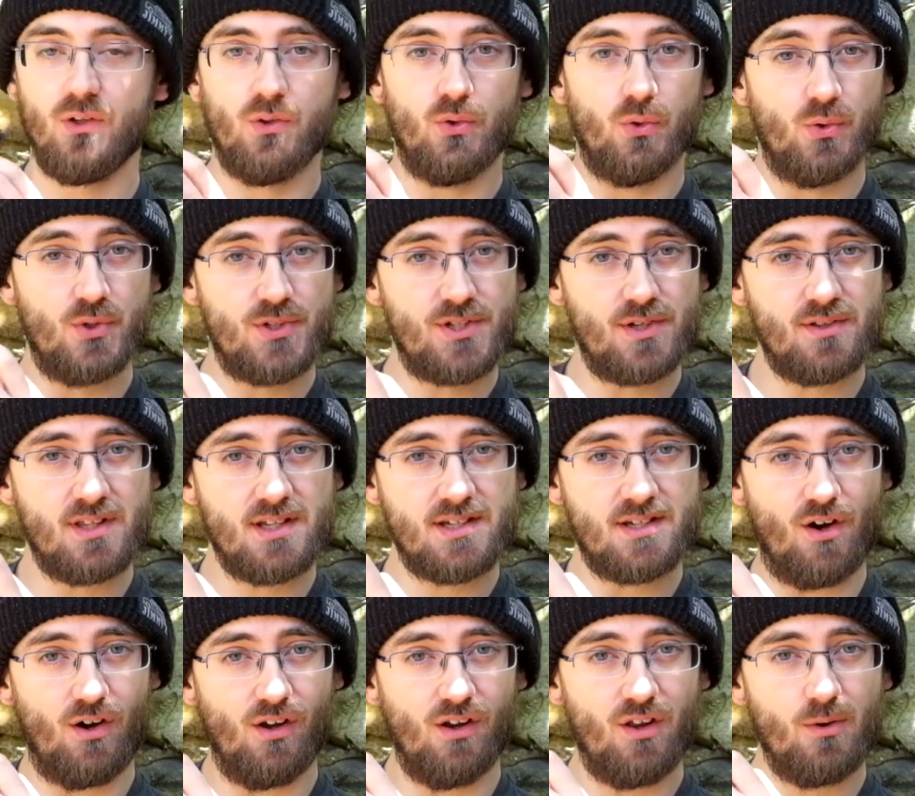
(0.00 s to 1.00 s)
Also, this
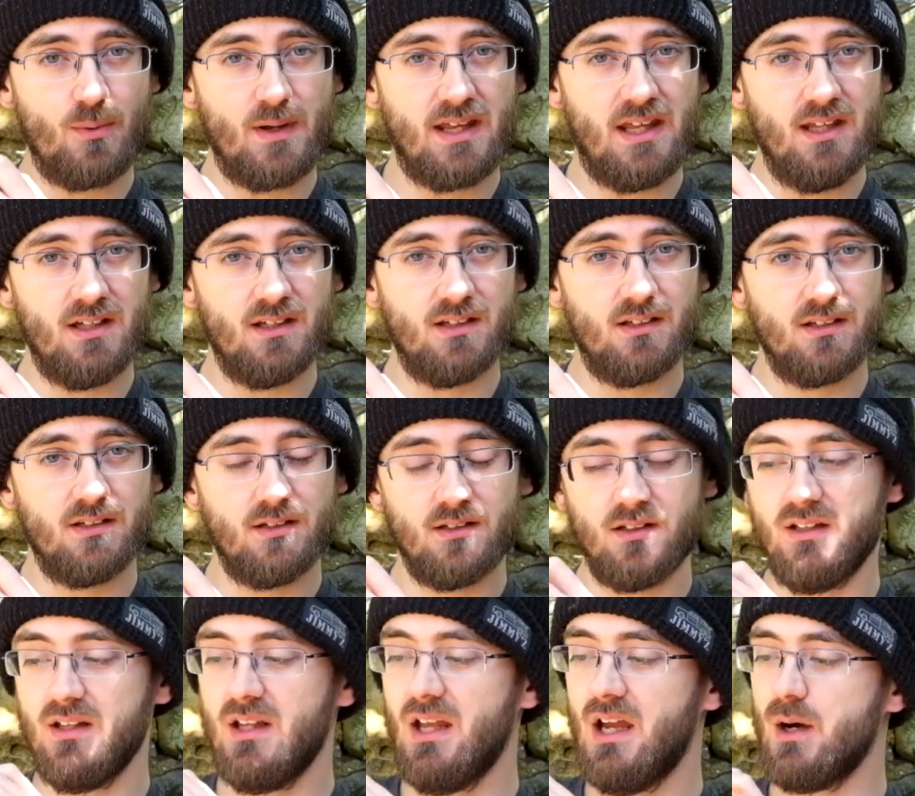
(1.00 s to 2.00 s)
hollow here
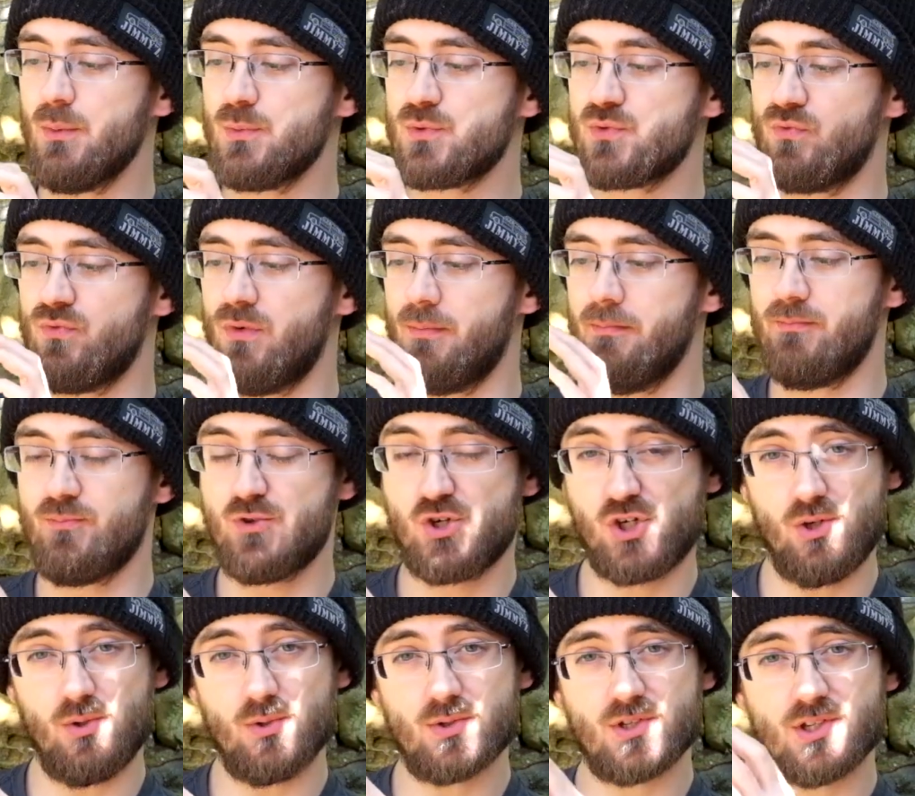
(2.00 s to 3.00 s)
helps
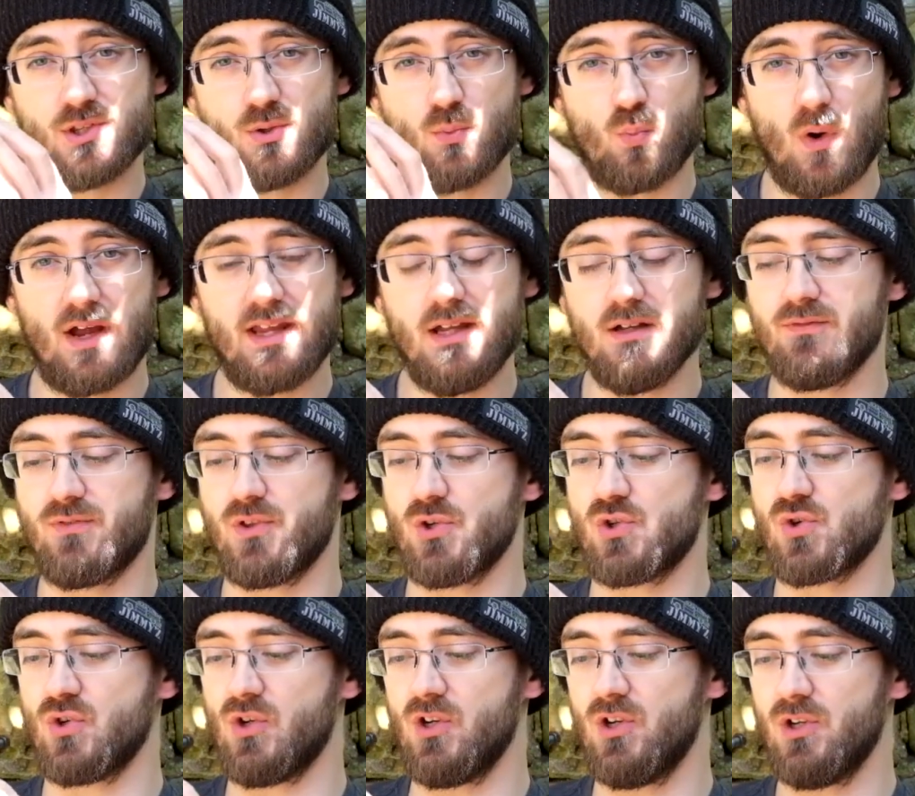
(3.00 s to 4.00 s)
reduce the weight of the
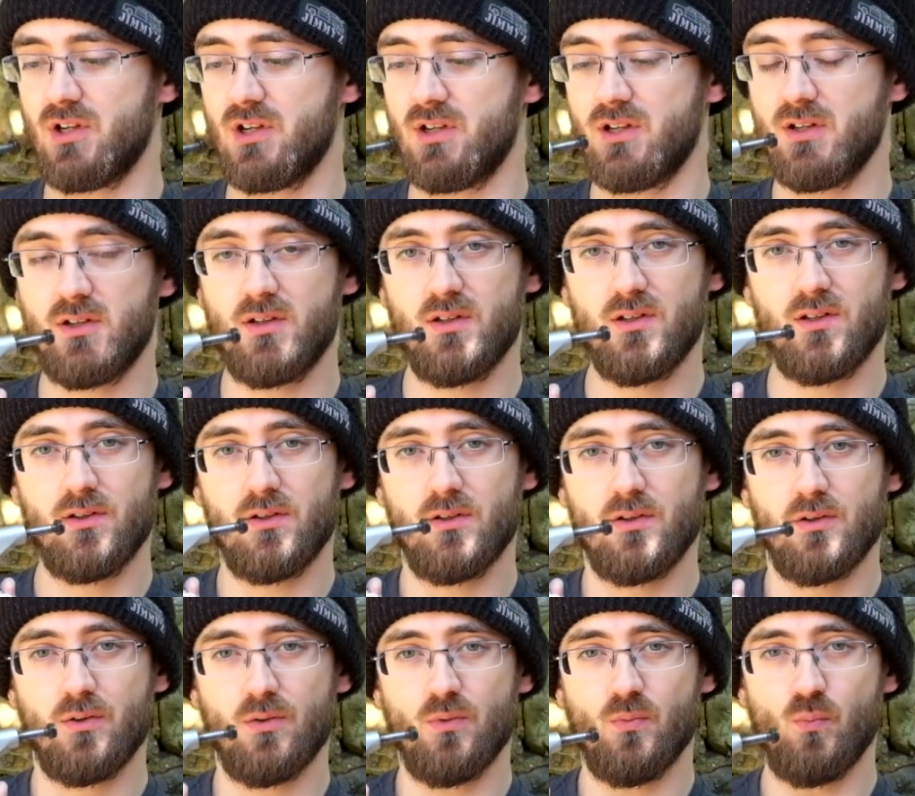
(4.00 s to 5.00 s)
truck
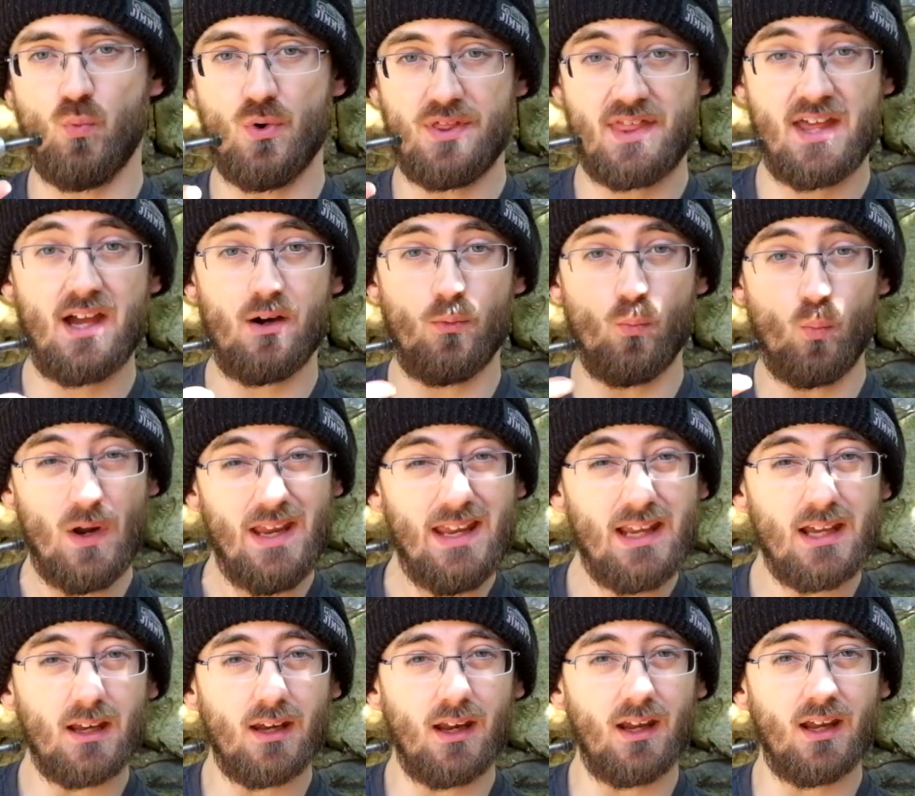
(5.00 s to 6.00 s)
without
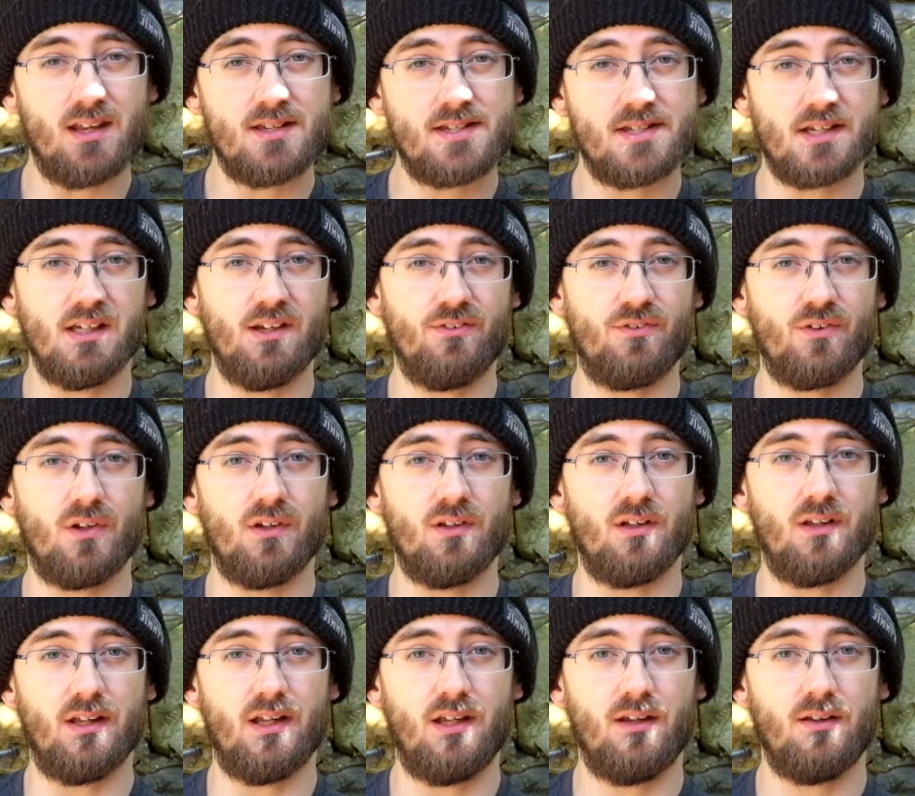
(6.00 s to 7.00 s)
weakening it
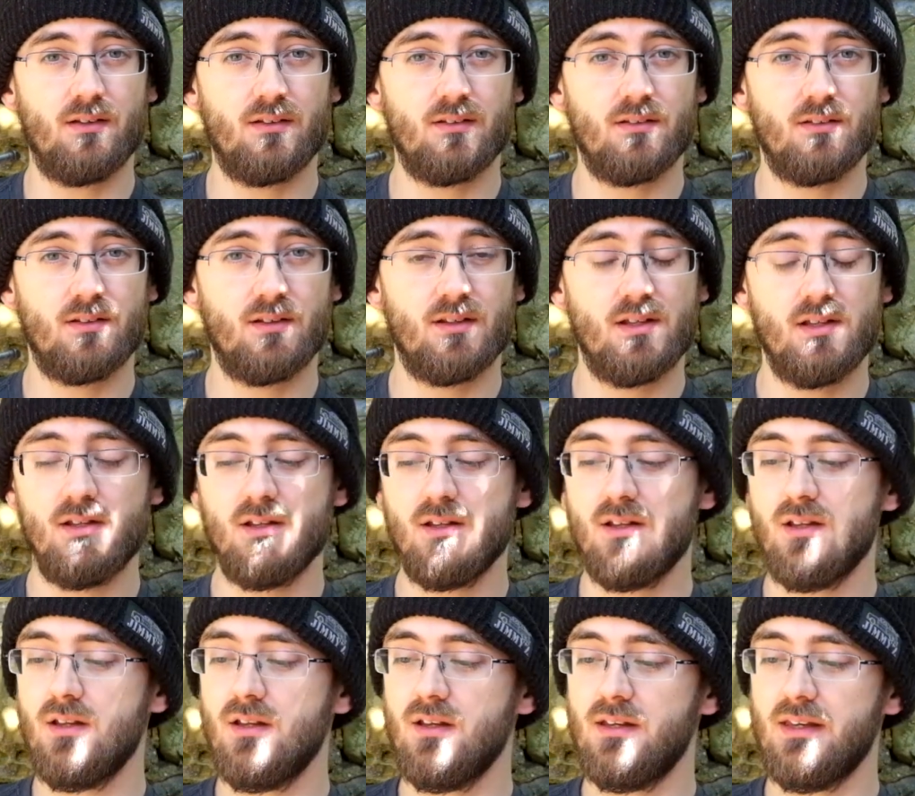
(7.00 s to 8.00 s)
significantly.
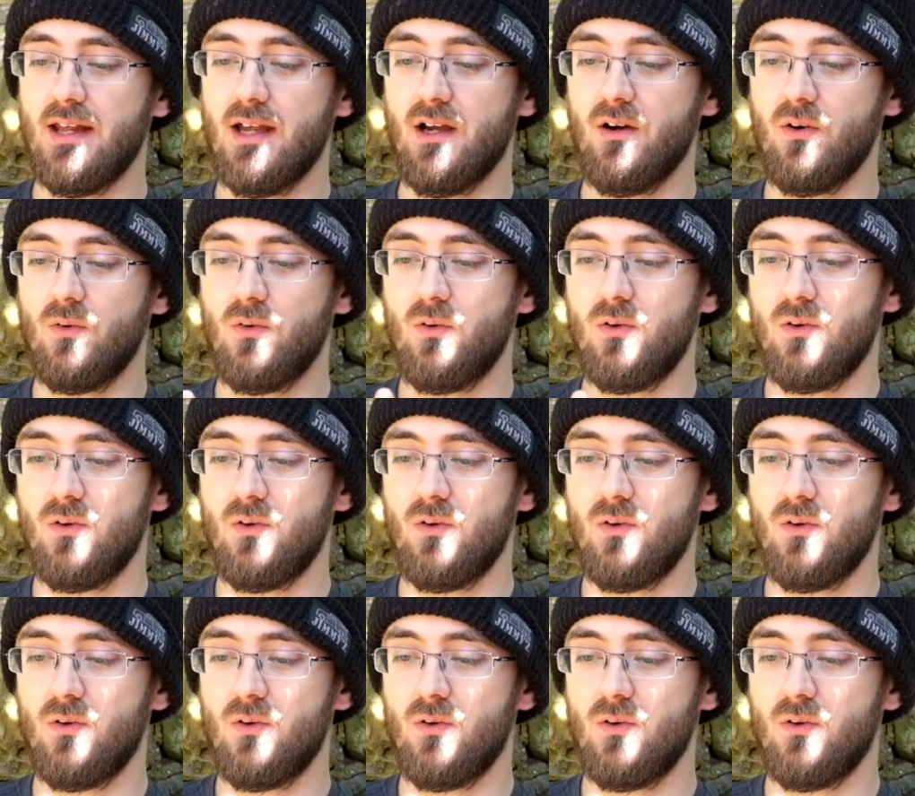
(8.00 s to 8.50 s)
Now,